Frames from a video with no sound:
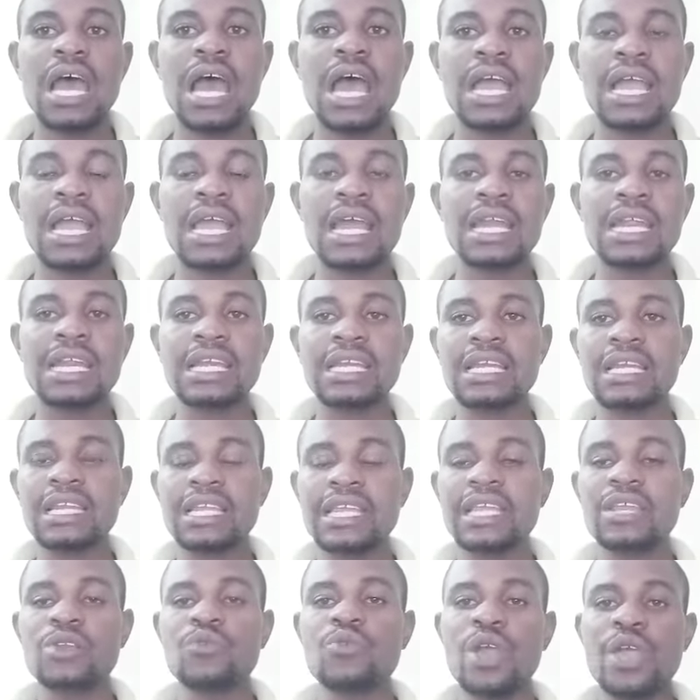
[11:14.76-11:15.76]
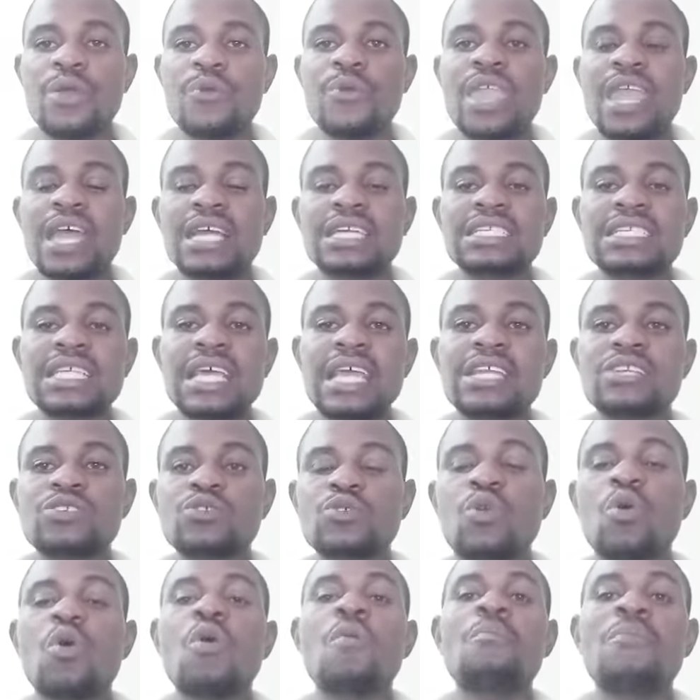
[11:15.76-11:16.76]
currently in, where we are trying to
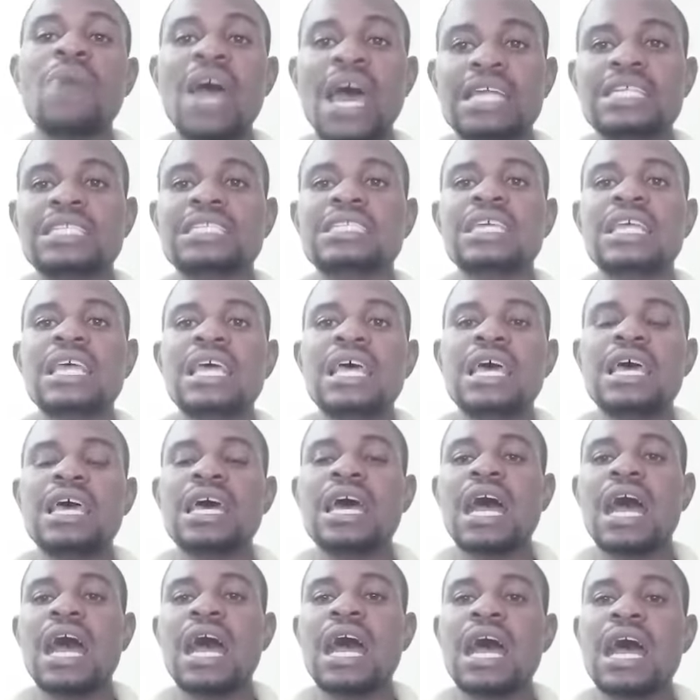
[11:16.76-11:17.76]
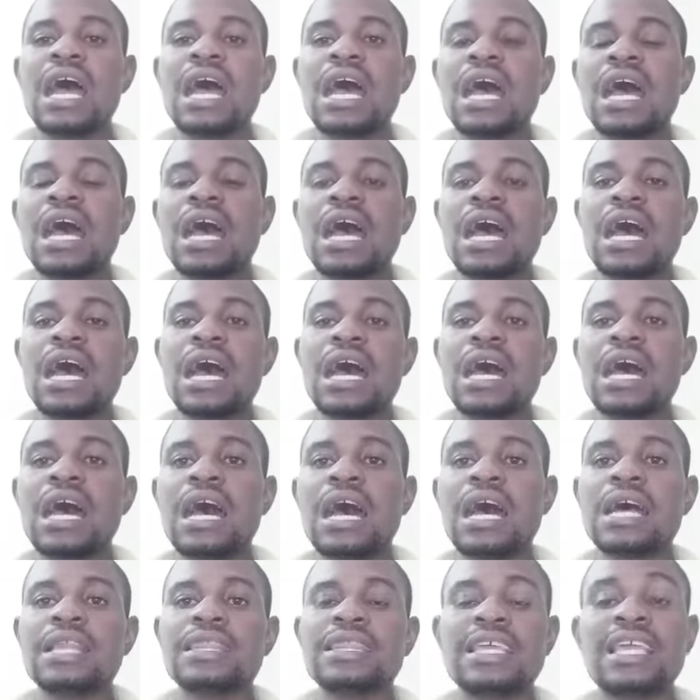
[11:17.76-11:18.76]
combat
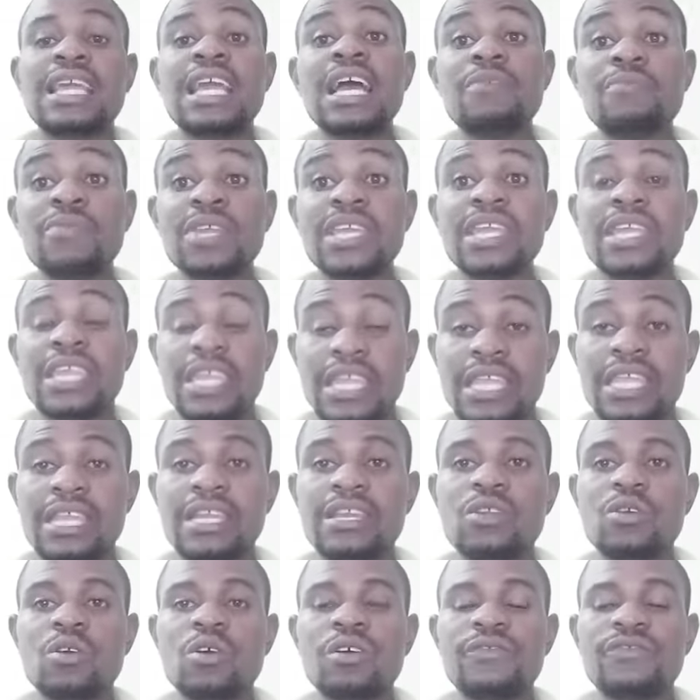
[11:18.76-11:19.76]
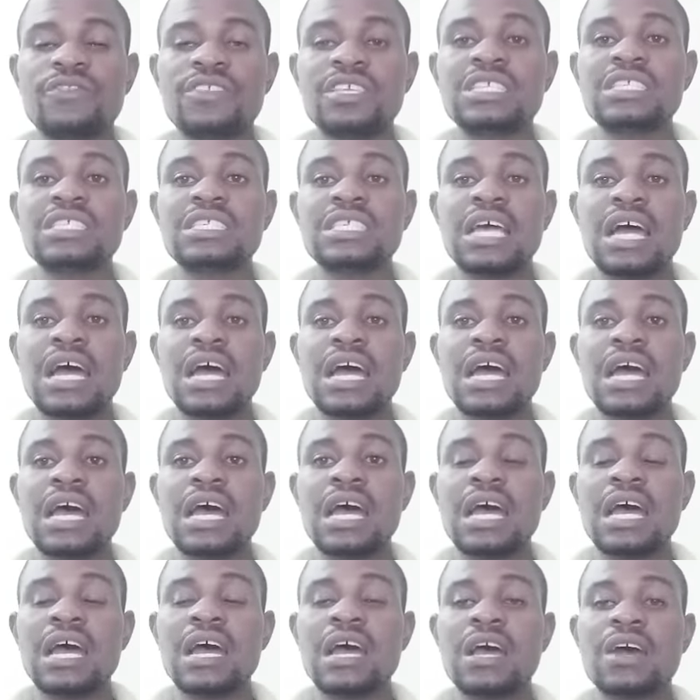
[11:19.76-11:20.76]
the coming in of this
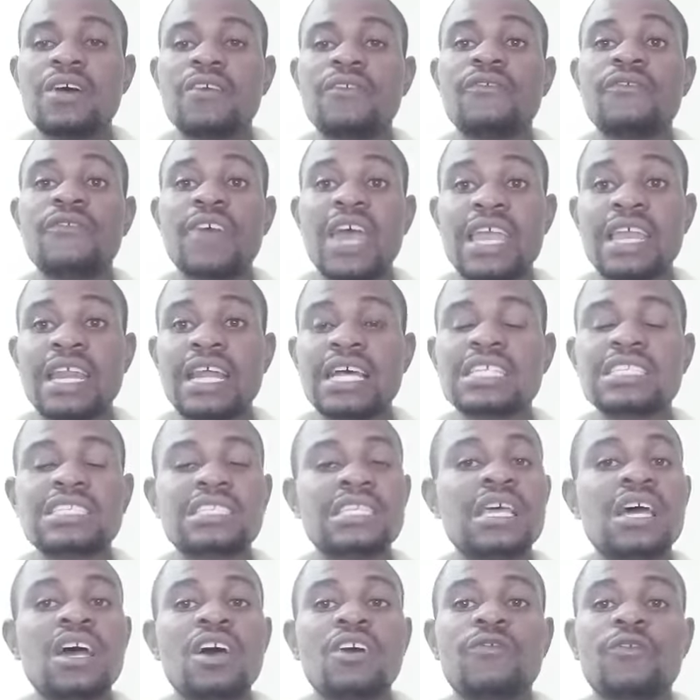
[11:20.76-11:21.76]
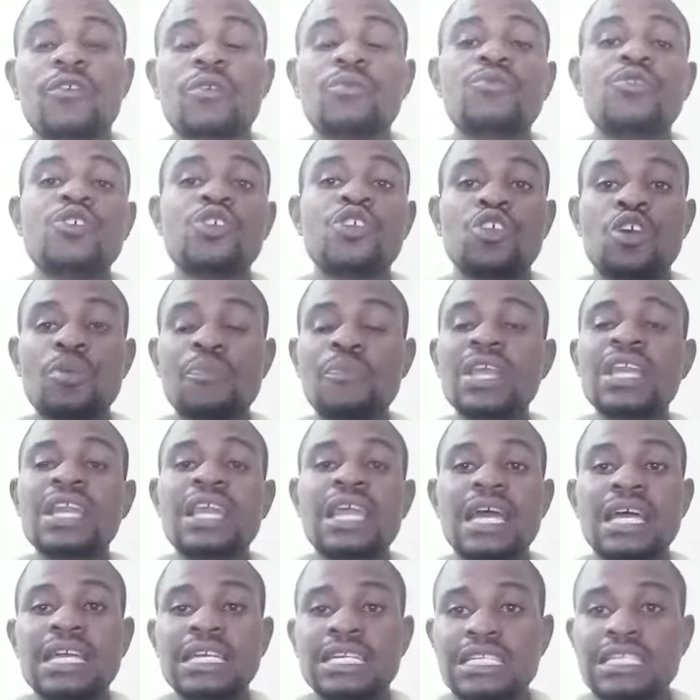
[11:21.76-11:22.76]
virus from the European
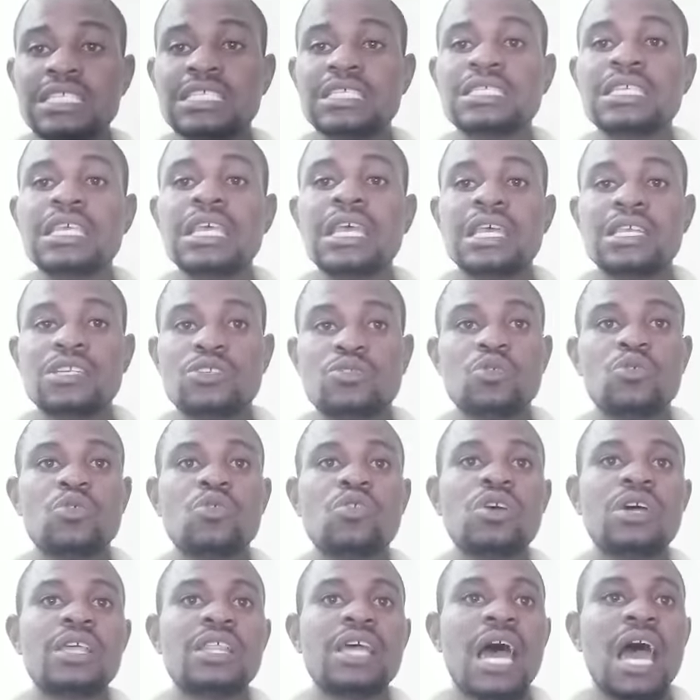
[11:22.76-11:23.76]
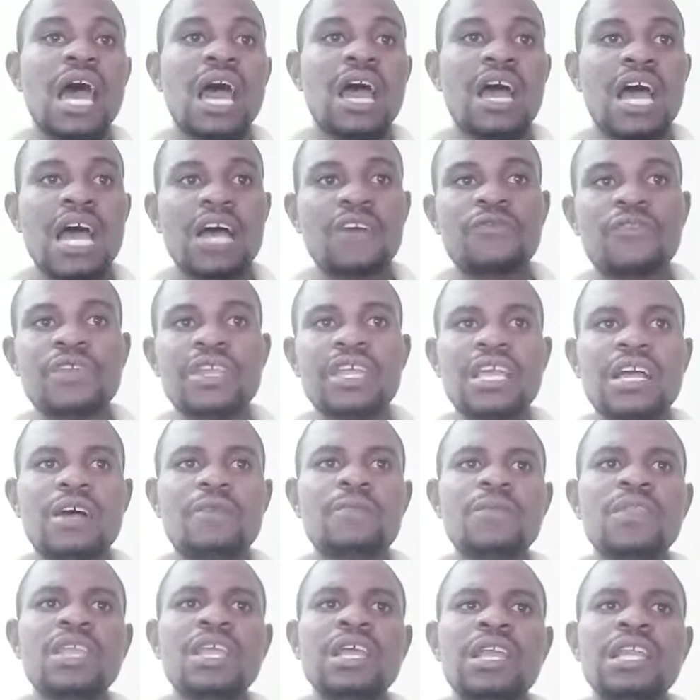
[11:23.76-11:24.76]
countries to Africa.
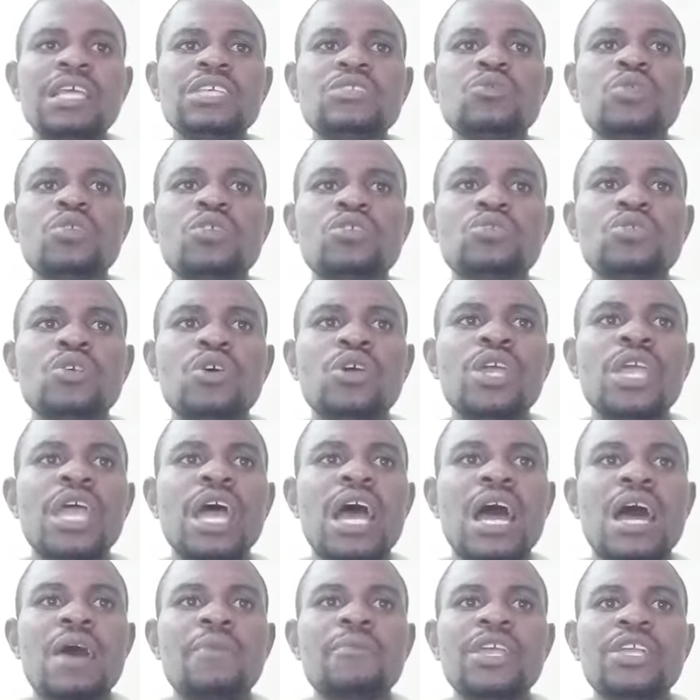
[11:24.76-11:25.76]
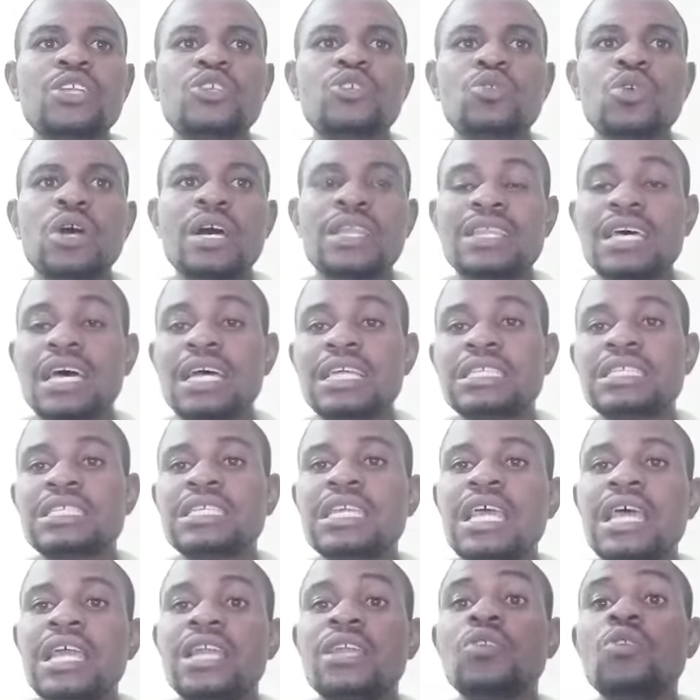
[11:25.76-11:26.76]
Let's also make sure
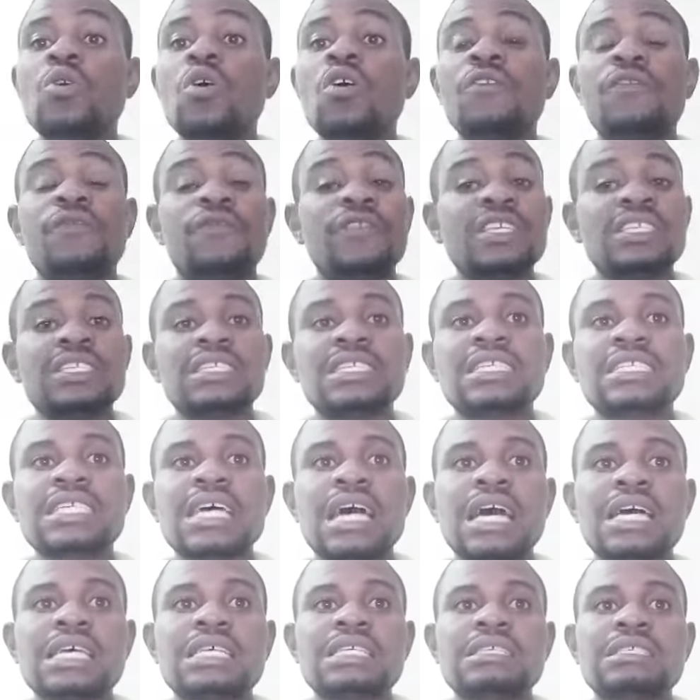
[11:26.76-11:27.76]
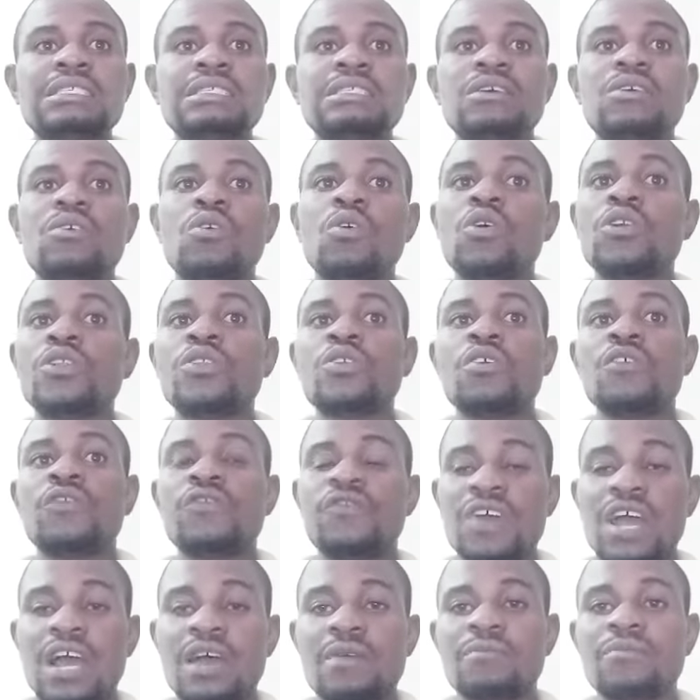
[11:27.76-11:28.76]
that no visitors on your
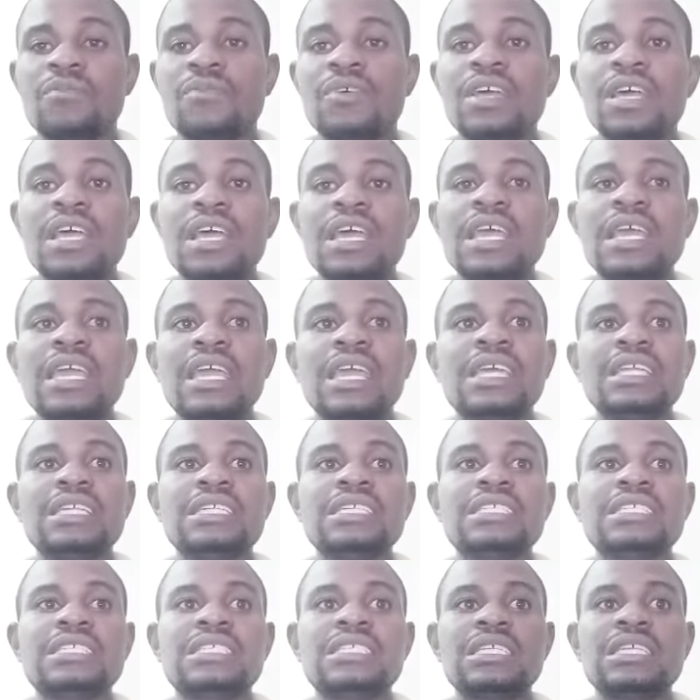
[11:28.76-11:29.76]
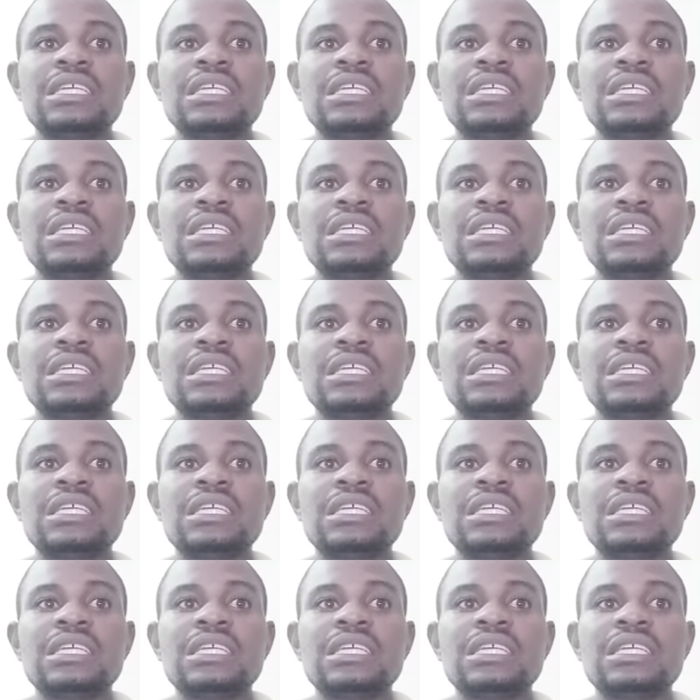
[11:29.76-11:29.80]
farm, and